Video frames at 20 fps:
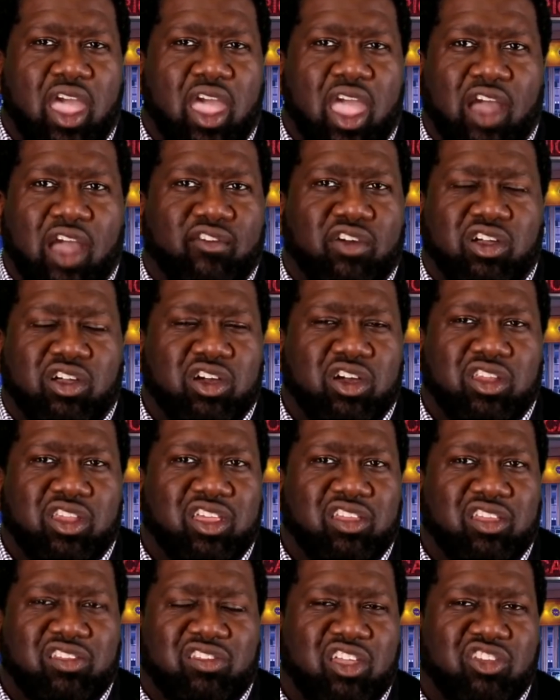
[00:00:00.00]
have a
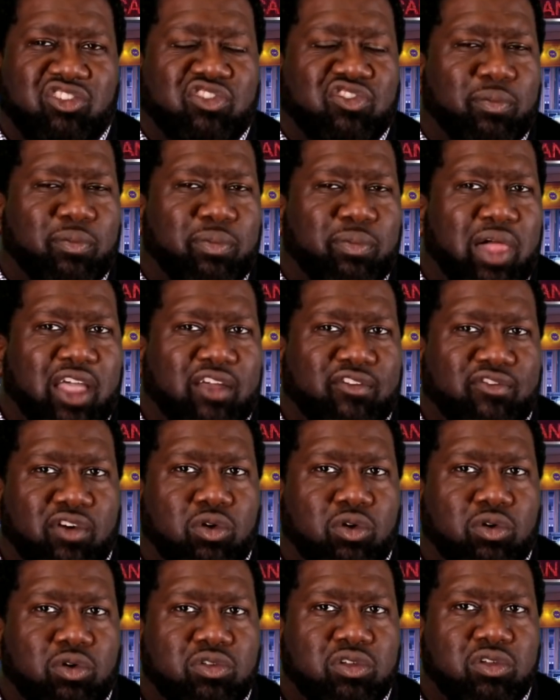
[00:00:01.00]
good intention for black
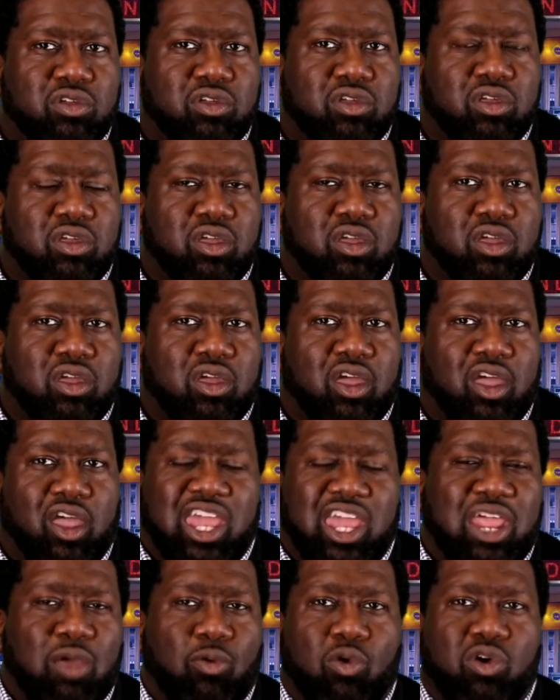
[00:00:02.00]
folks.
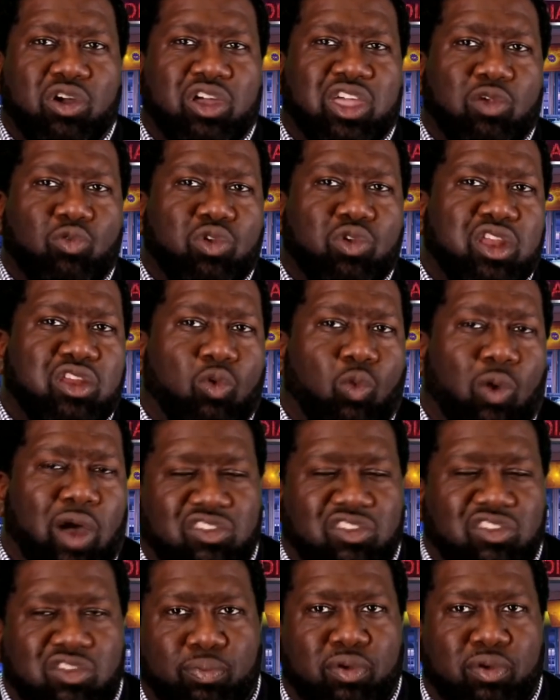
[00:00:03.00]
And they won't get rid of the
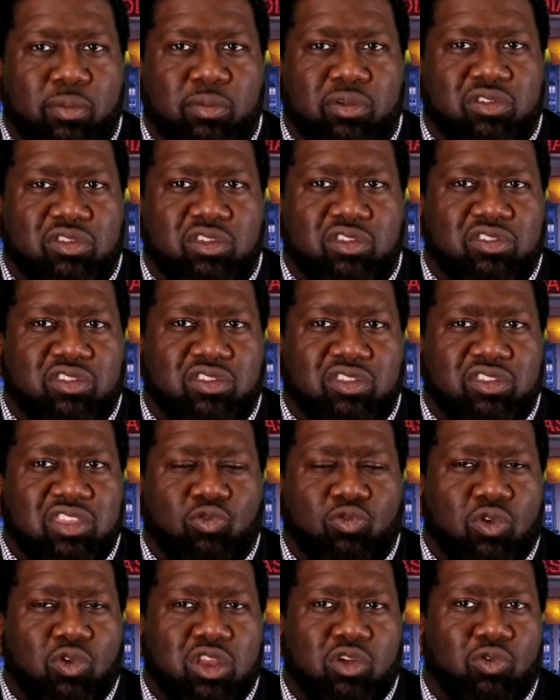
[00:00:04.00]
white supremacists
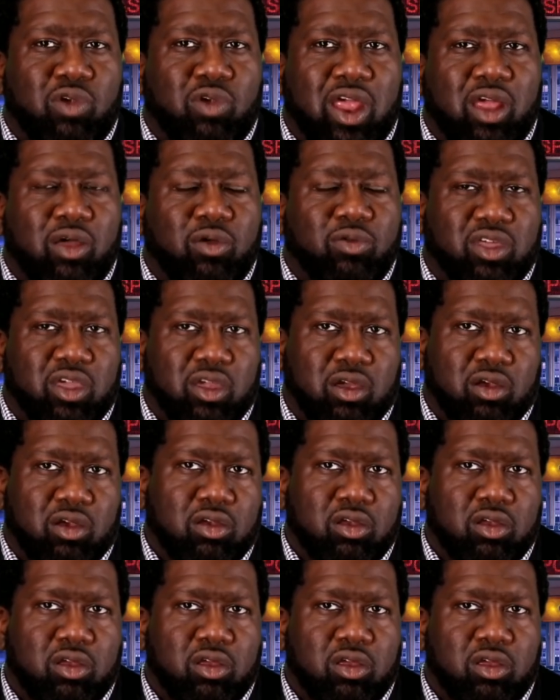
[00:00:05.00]
that's running around
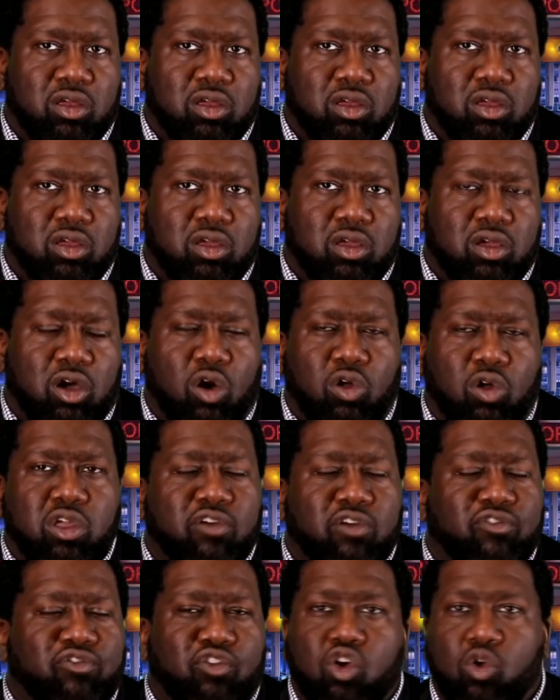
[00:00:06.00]
there.
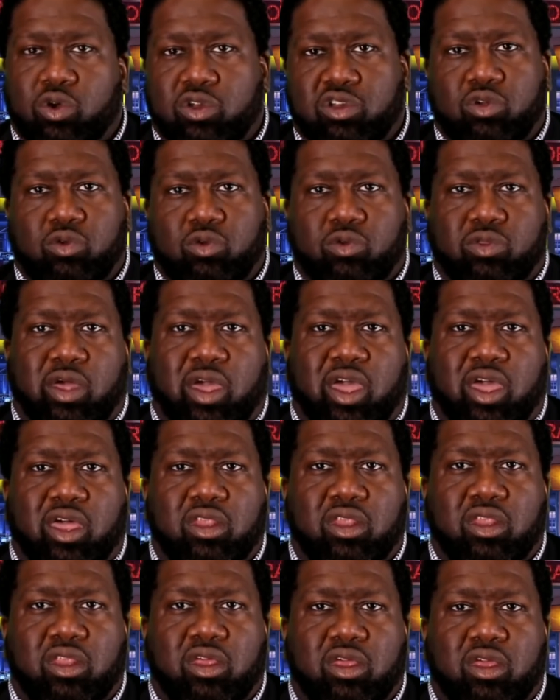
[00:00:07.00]
Only a fool would do that.
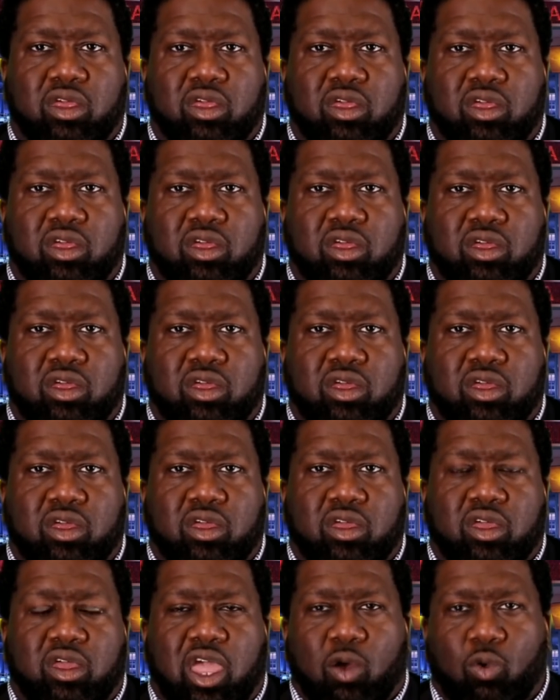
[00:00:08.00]

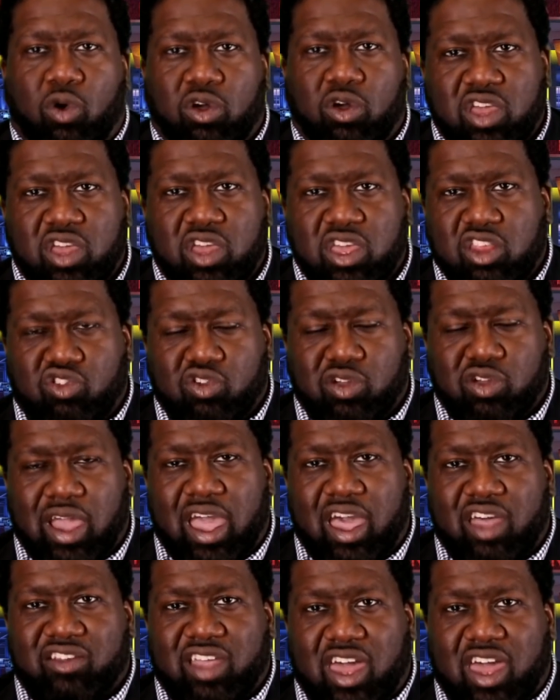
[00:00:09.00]
And one thing that you
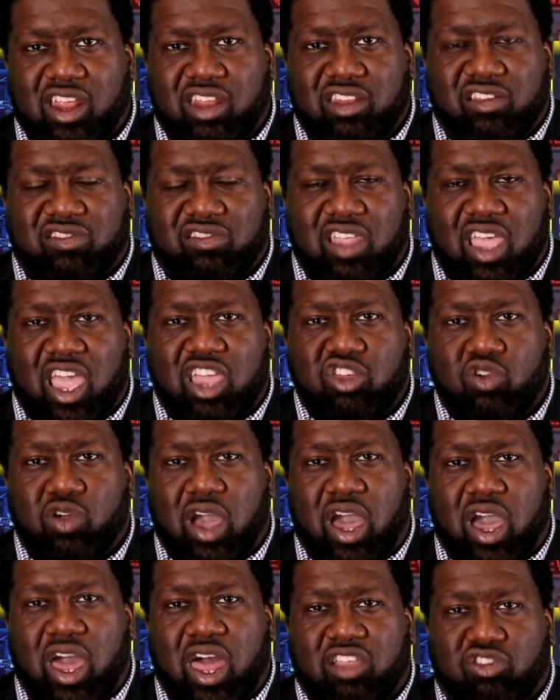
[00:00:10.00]
guys got to understand,
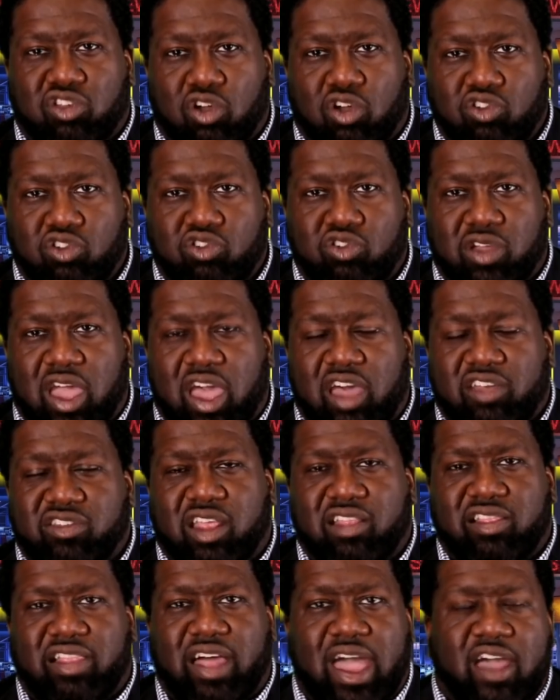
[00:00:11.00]
you got I told you
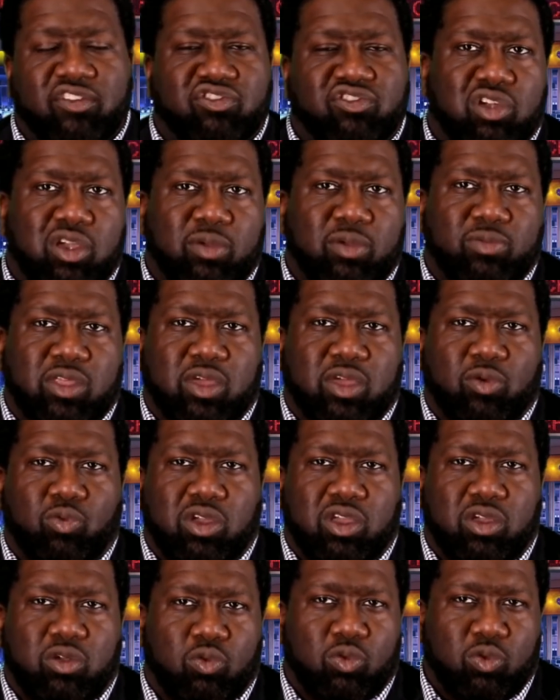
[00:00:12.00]
guys in that live stream
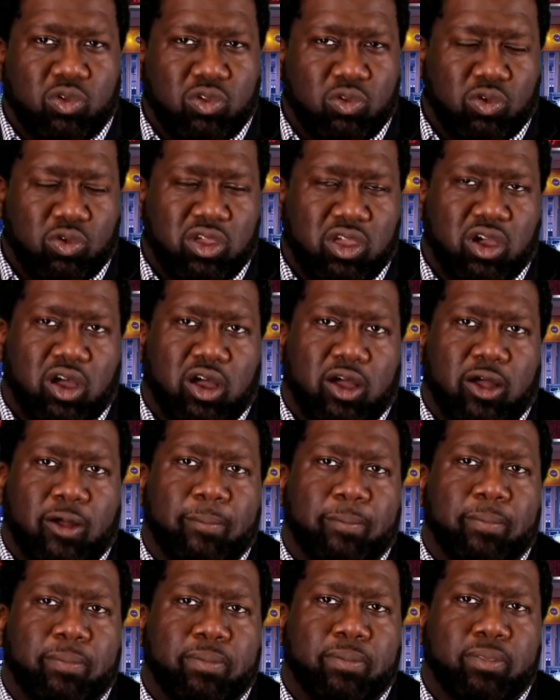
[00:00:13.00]
that we we, we
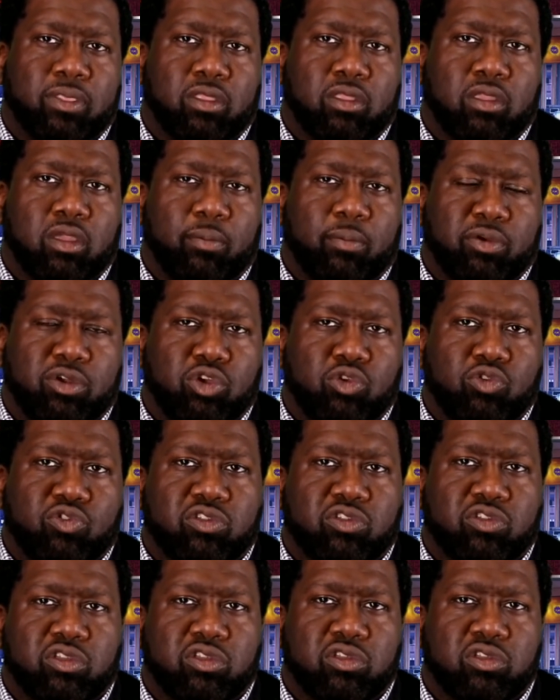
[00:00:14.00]
um,
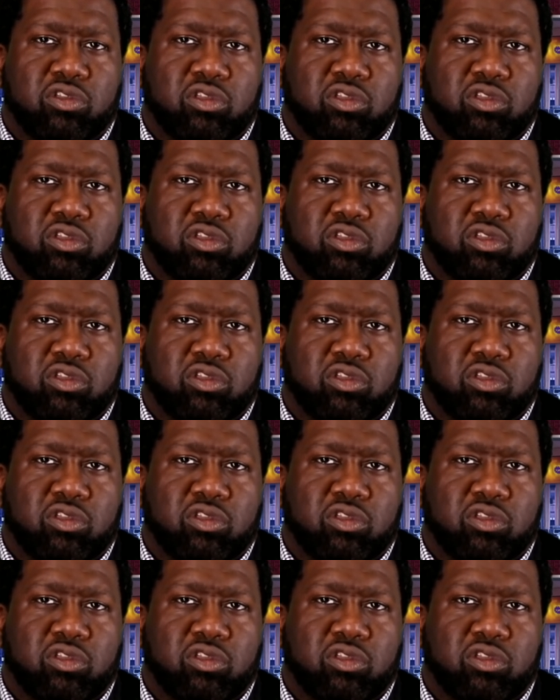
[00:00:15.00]
produced